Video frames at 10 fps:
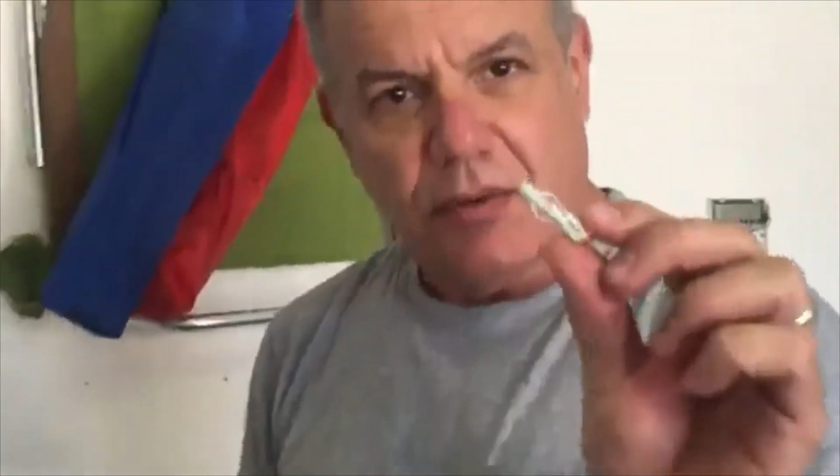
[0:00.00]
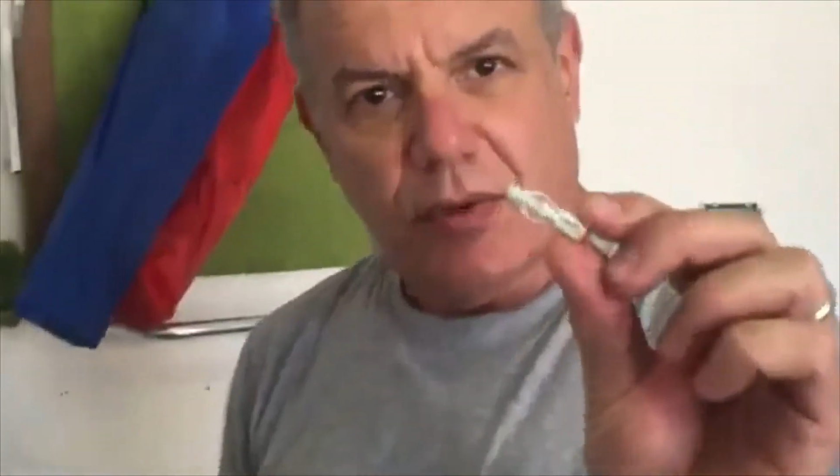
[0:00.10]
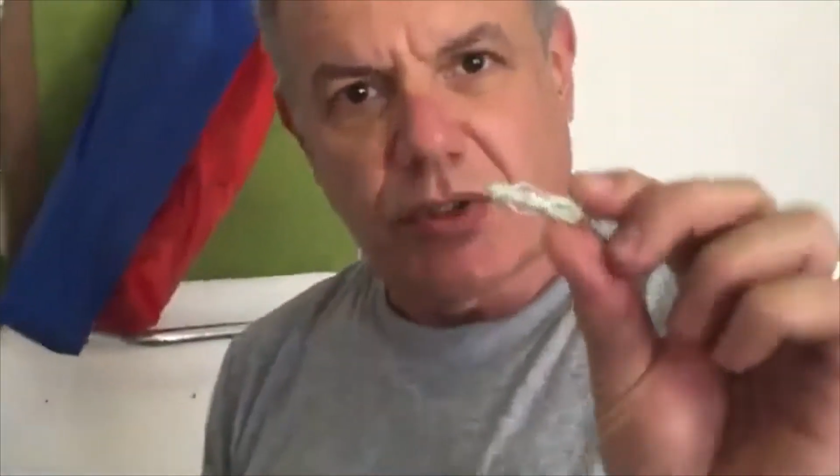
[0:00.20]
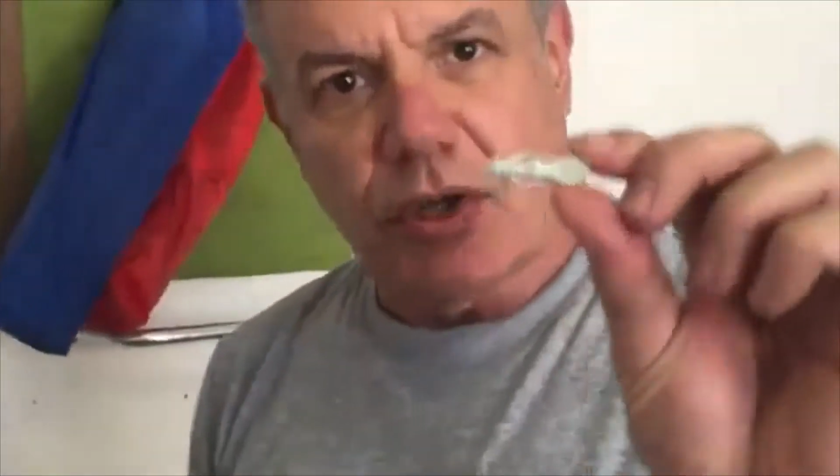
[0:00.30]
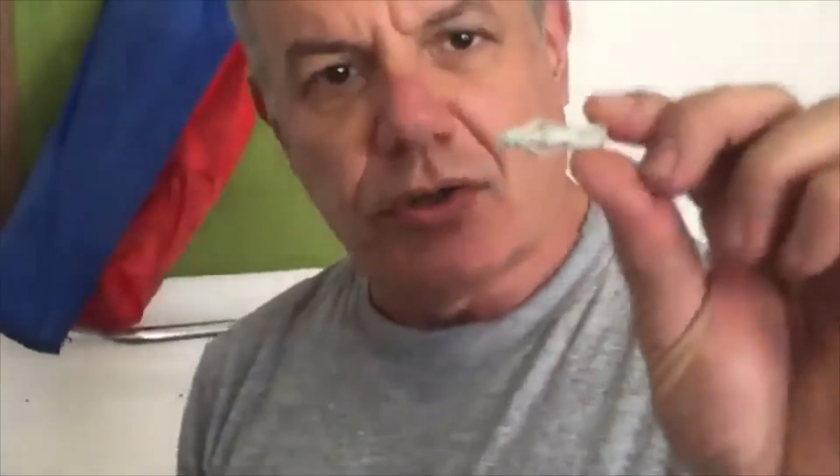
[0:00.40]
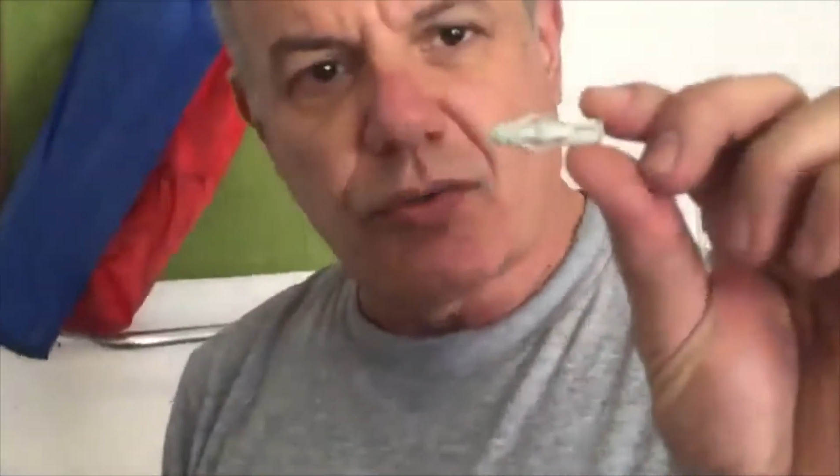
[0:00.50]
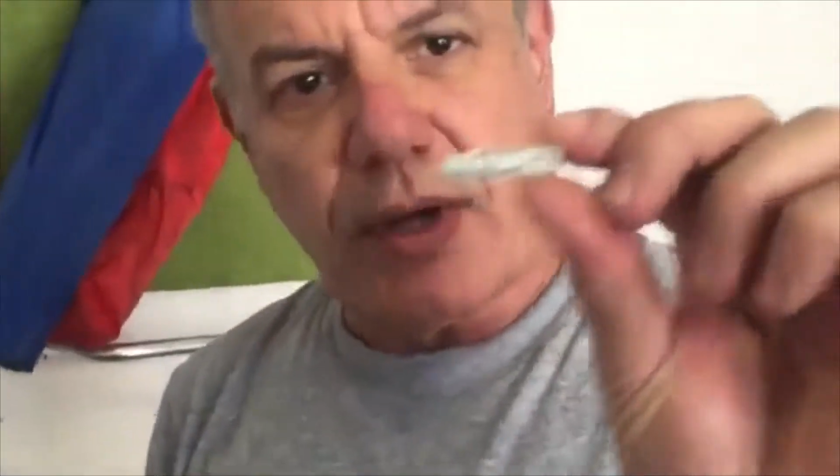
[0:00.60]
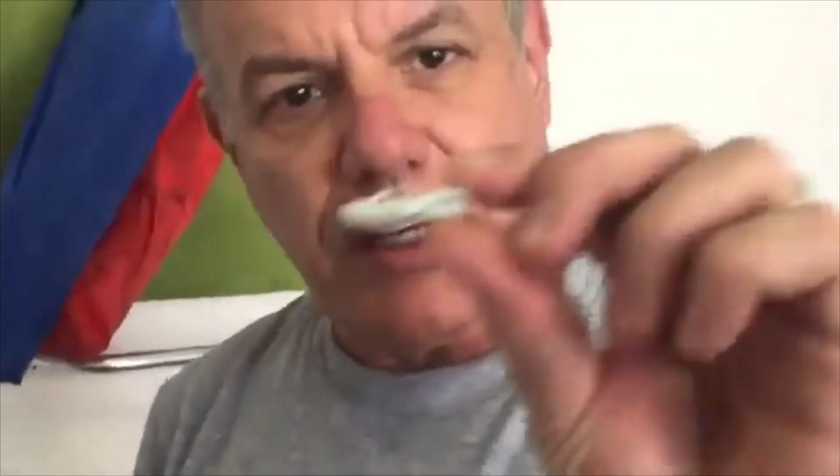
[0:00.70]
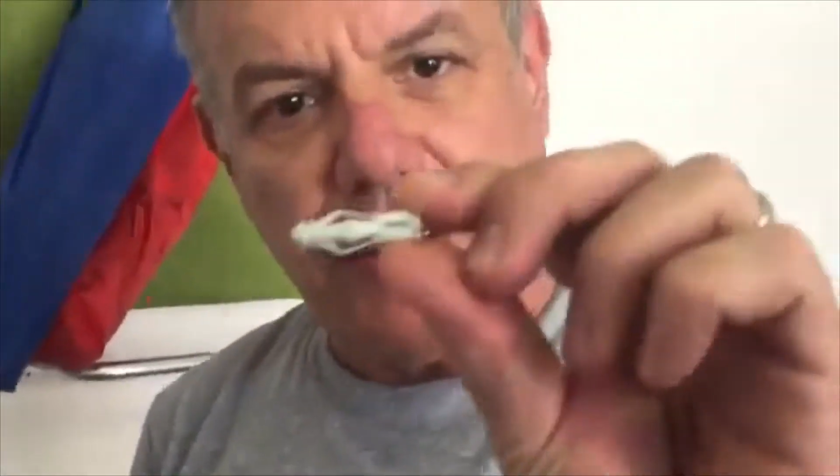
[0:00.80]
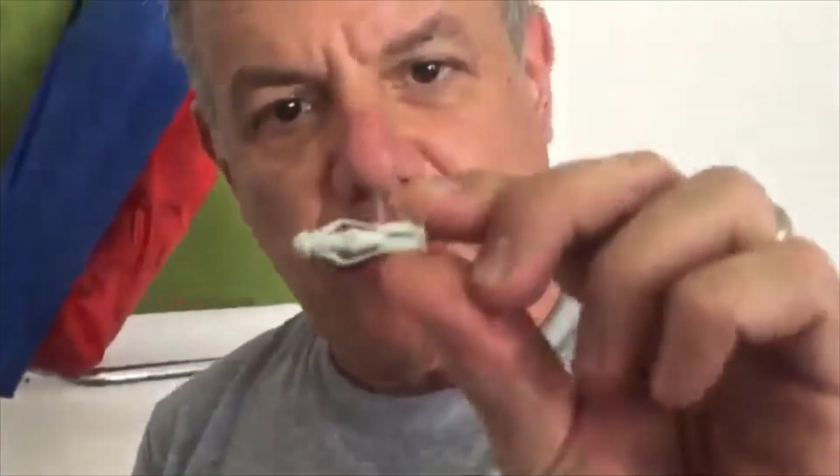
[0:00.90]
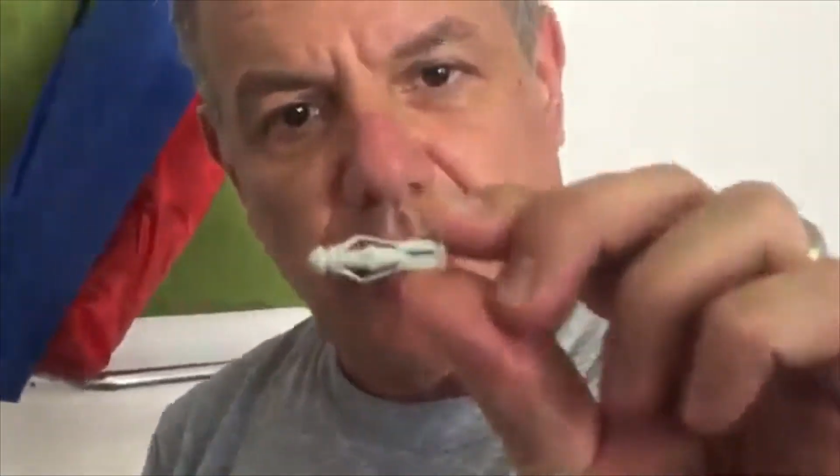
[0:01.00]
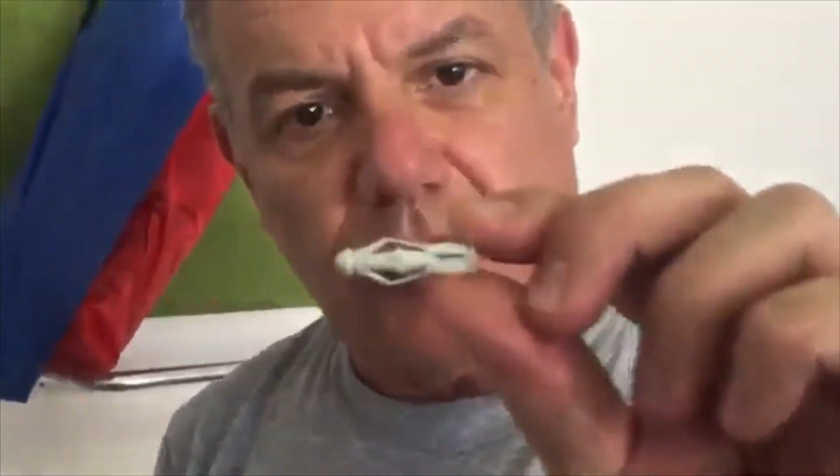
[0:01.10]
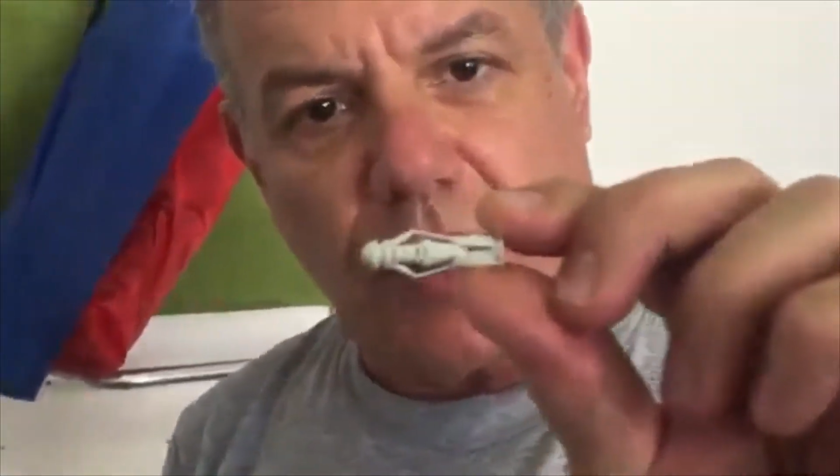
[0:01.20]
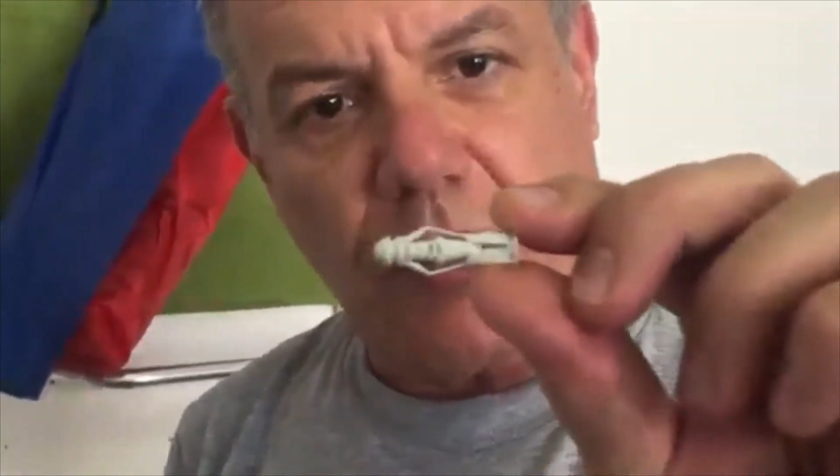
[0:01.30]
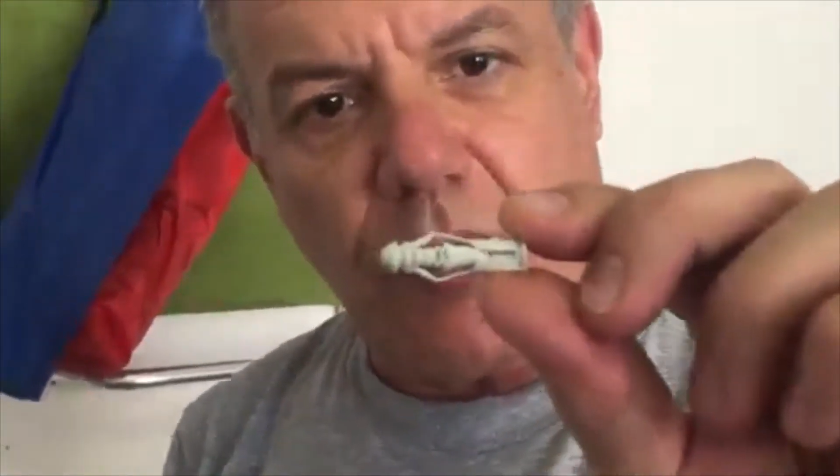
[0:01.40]
which goes right into the
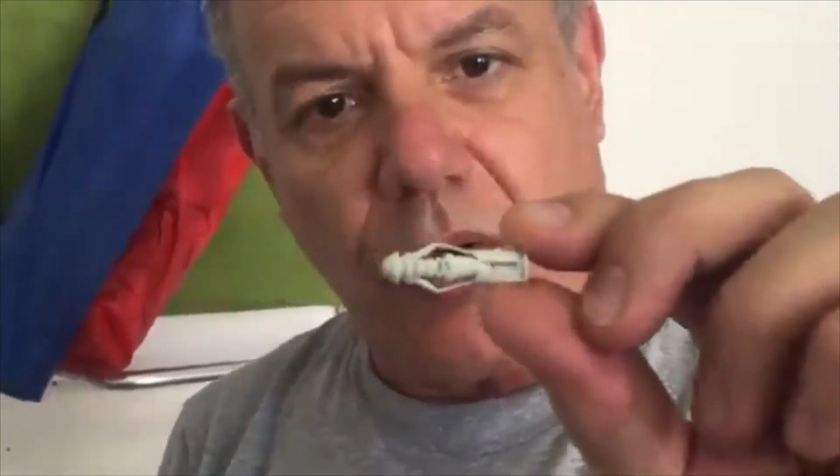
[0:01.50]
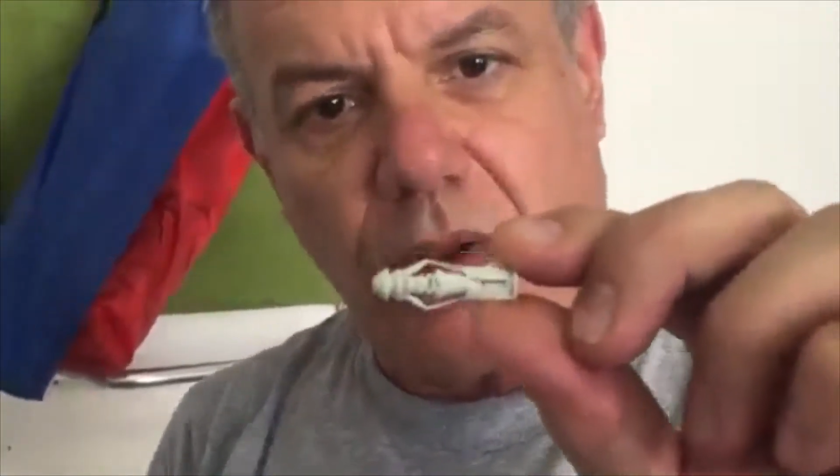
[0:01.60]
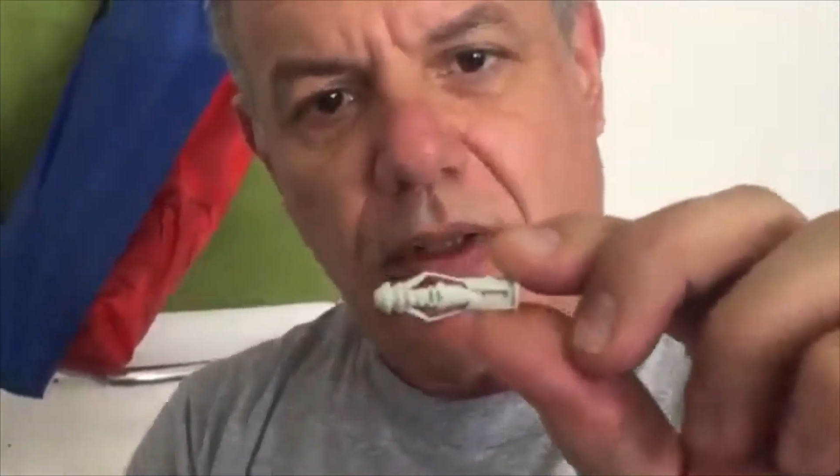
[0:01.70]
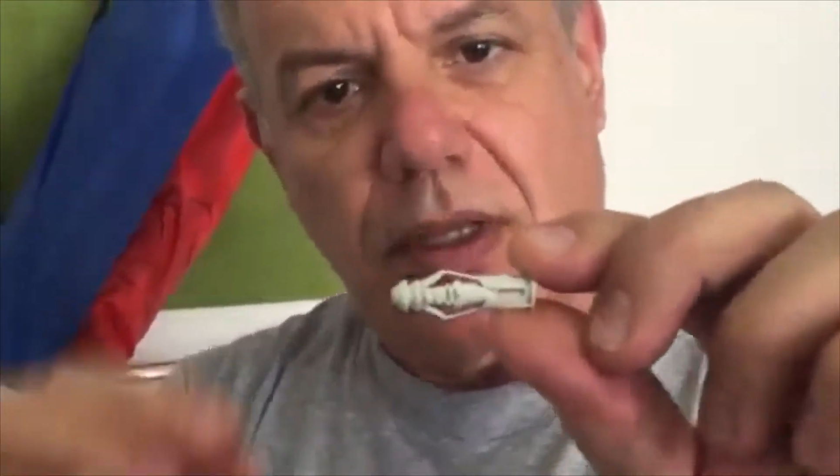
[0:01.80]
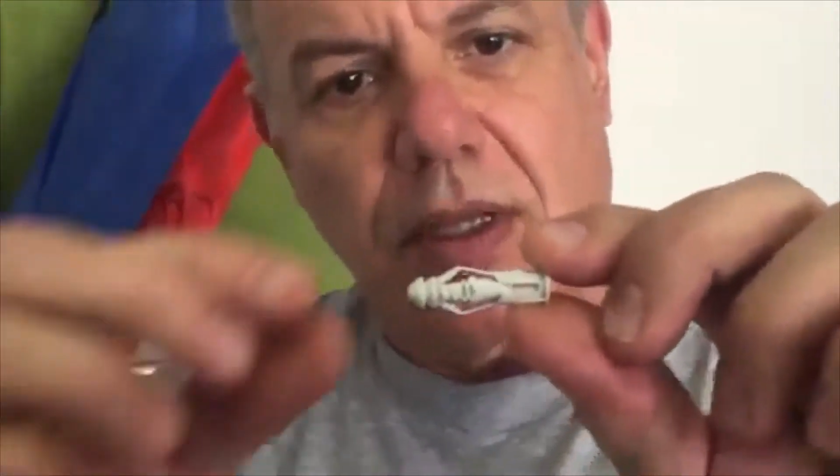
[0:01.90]
drywall.